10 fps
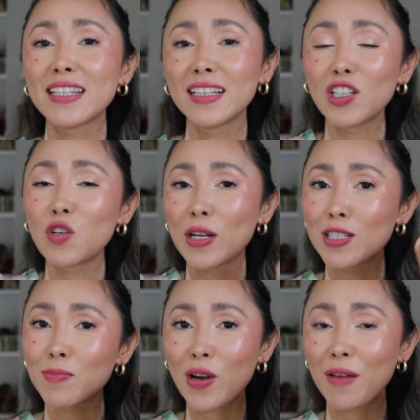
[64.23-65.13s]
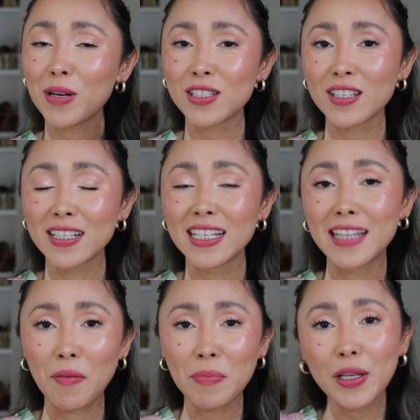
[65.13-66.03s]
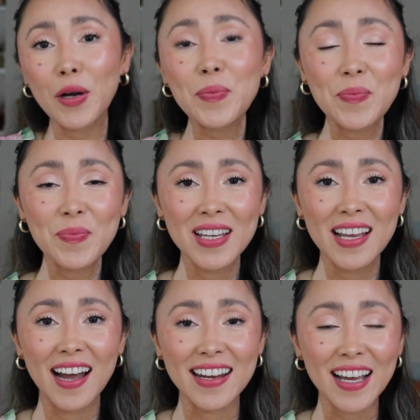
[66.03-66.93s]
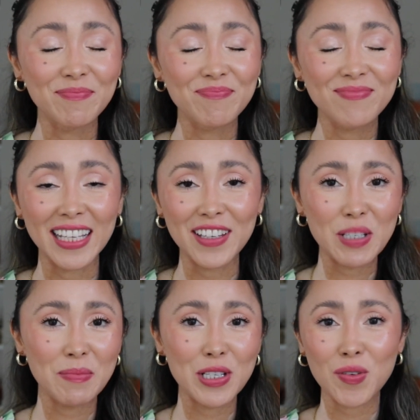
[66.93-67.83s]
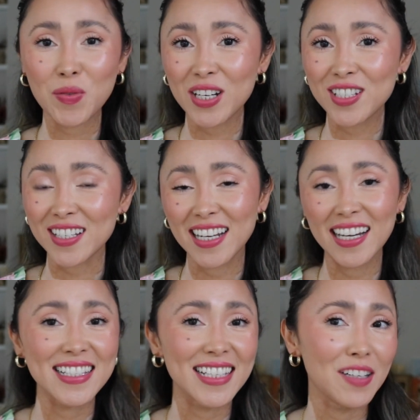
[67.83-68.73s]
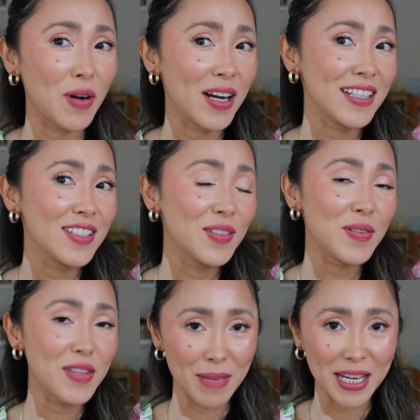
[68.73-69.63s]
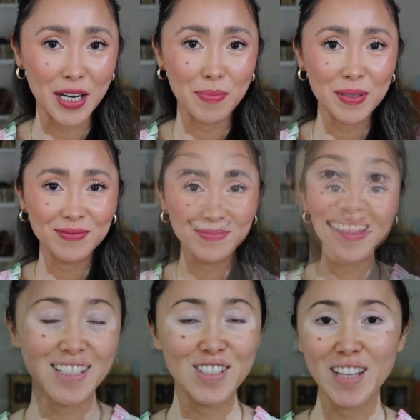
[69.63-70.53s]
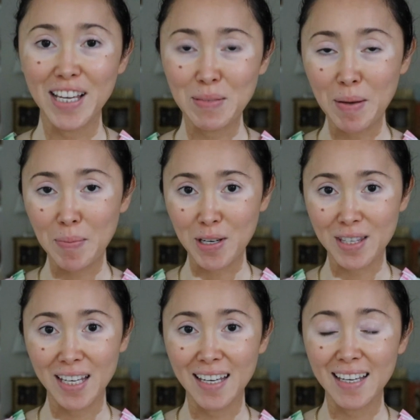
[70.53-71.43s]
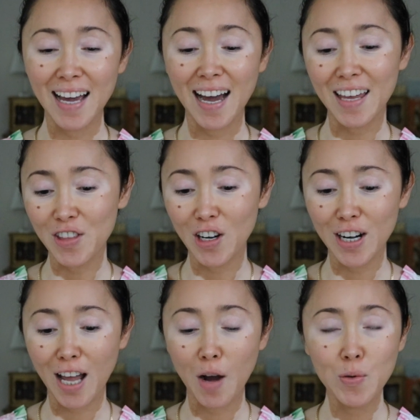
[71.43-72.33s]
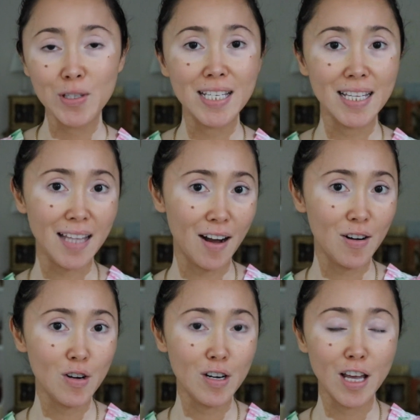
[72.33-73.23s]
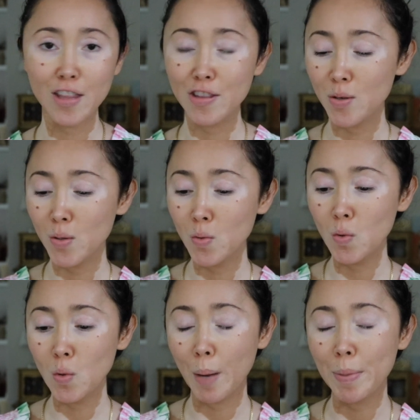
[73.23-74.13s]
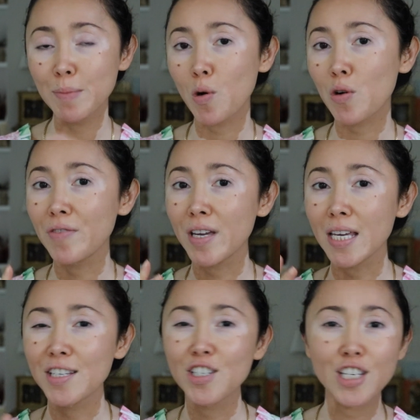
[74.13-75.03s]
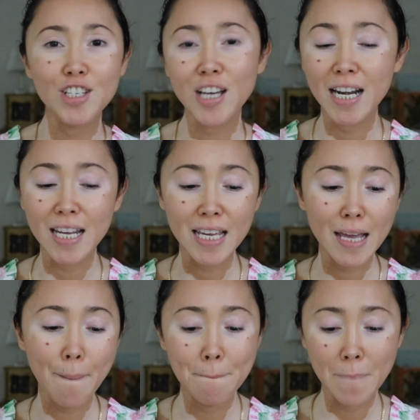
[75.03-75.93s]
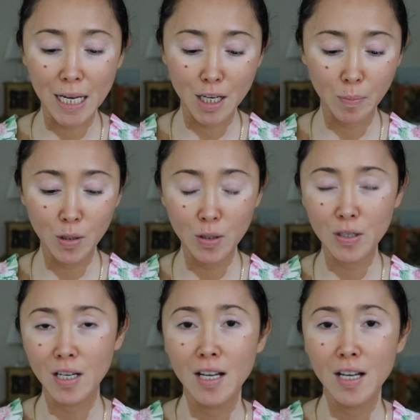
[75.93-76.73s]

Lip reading: the little red subscribe button down below. And yeah, thank you so much for watching. Let's get right into the makeup. Since today is my birthday, I thought I would sit down, do a bit more of a chit-chatty makeup look.